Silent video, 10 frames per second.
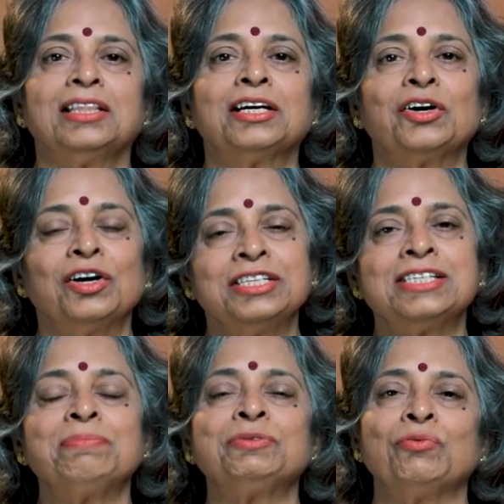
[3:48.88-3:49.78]
The
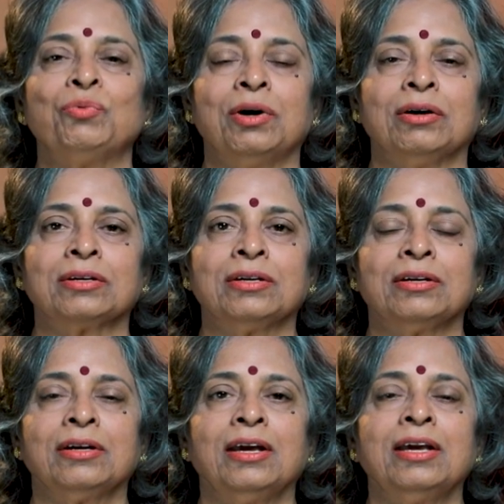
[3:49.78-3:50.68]
concept of work
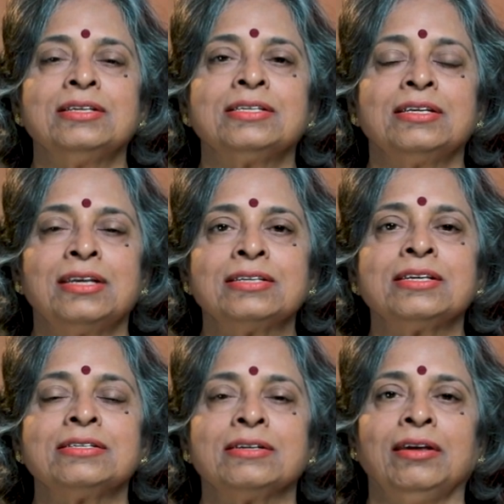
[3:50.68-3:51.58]
is
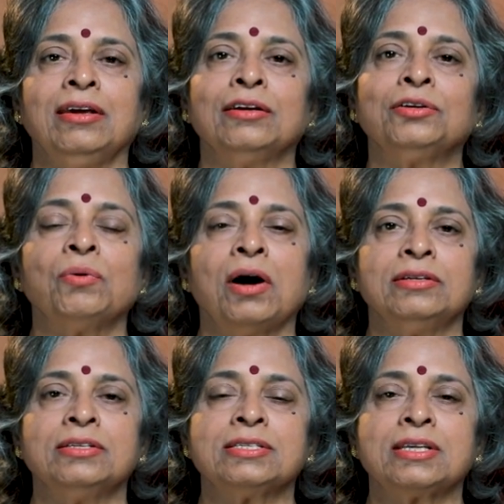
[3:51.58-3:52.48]
necessary to
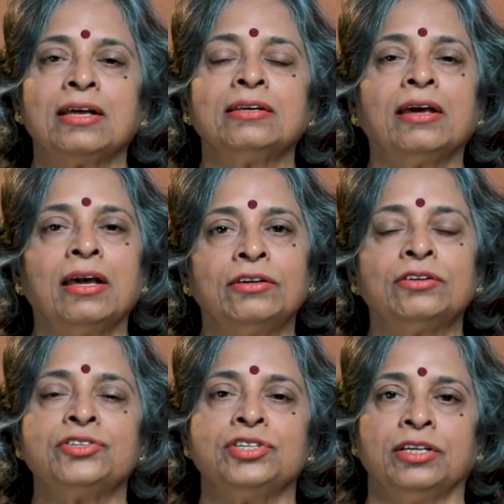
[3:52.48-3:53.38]
understand
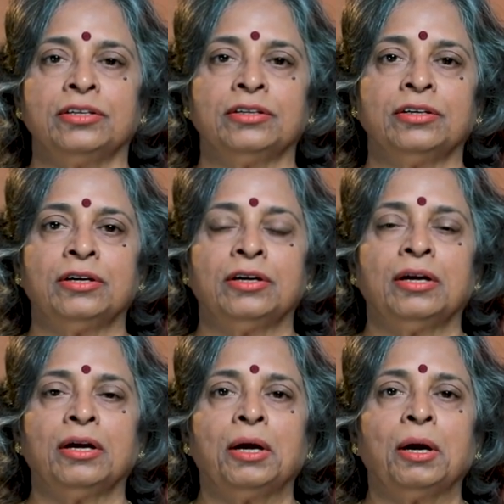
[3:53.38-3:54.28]
energy.
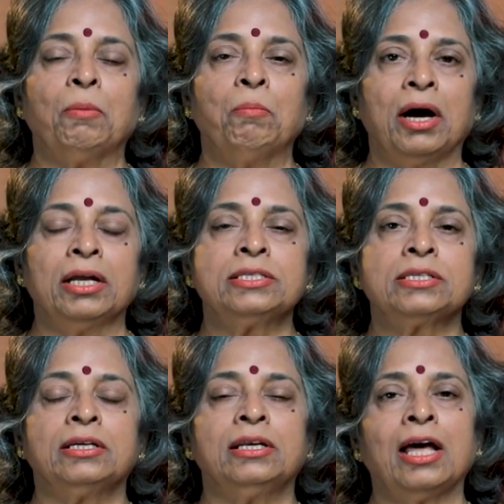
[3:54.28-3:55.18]

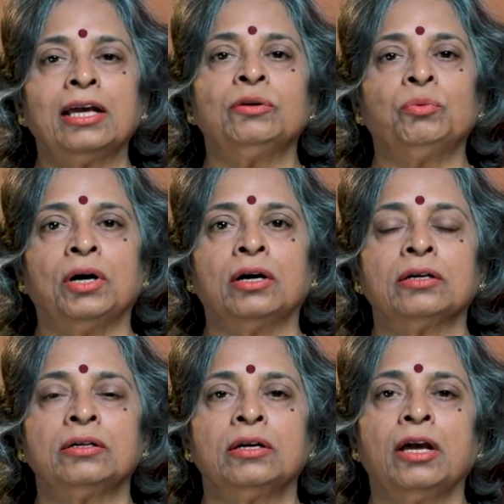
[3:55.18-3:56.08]
But like
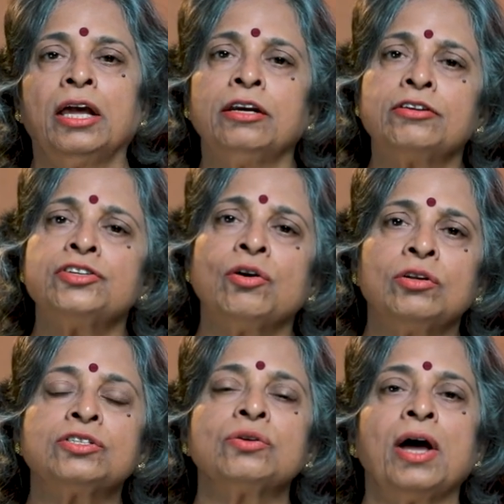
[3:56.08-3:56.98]
work, energy
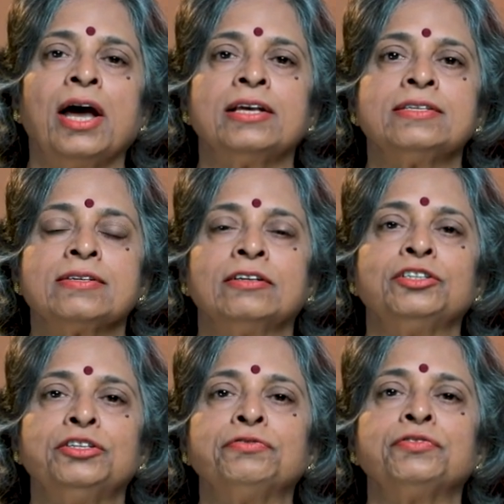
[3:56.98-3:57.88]
also has a
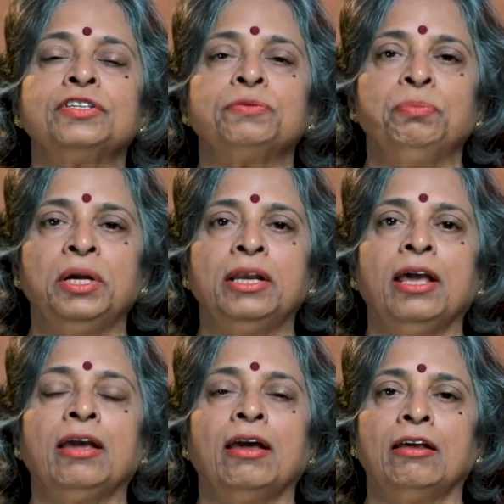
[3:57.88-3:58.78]
different
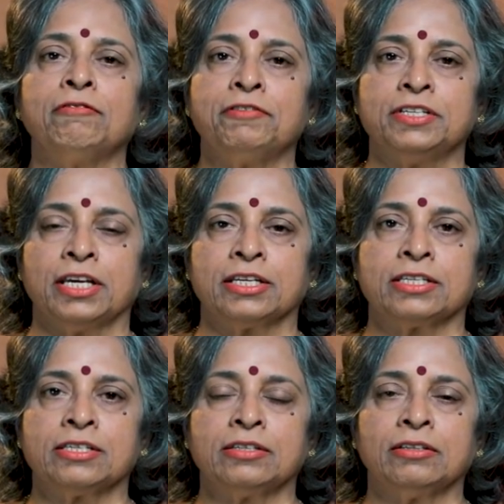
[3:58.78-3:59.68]
meaning in
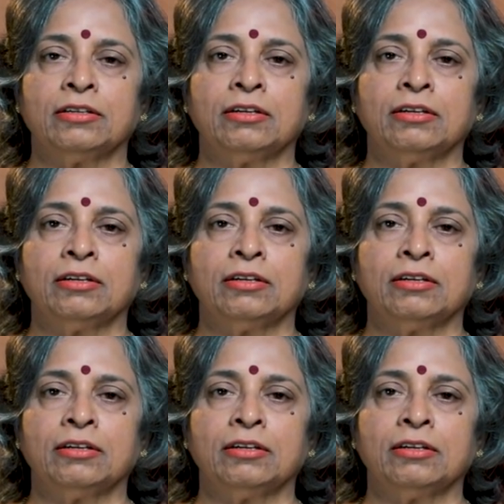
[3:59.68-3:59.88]
physics.